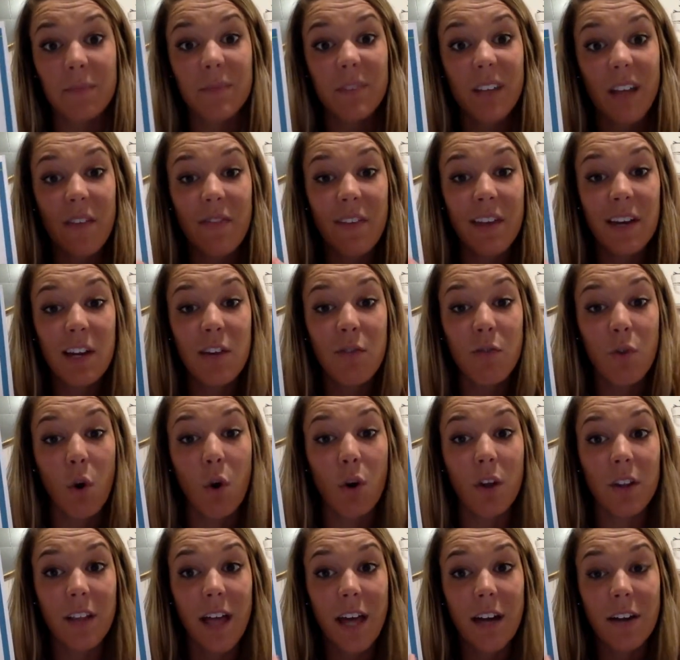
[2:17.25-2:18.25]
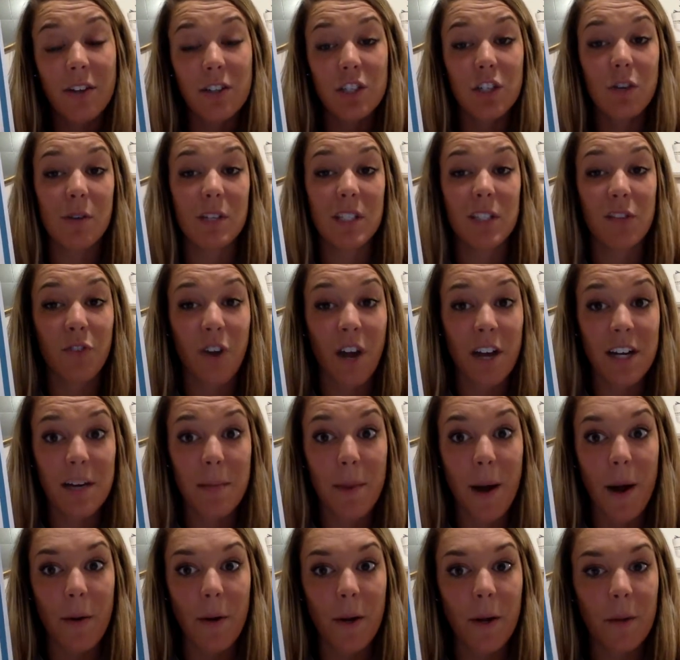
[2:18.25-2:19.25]
And then he wrote a letter to his friend
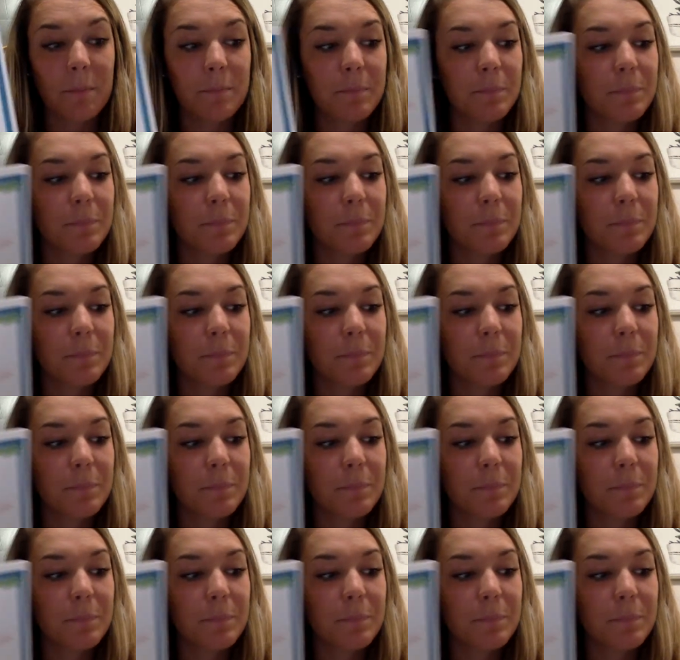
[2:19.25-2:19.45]
about it.